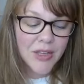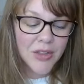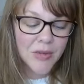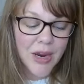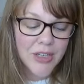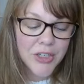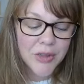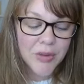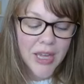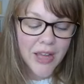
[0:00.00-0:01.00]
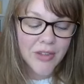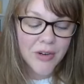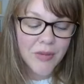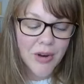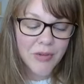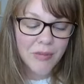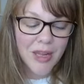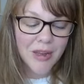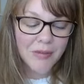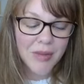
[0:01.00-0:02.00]
The righteous will gather around
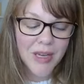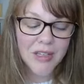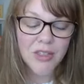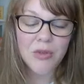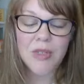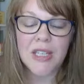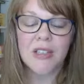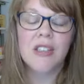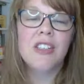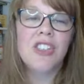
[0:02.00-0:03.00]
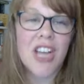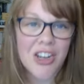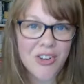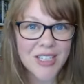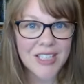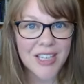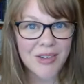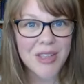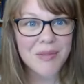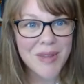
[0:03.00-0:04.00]
me, because you deal generously
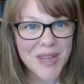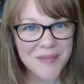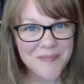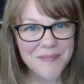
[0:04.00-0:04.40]
with me.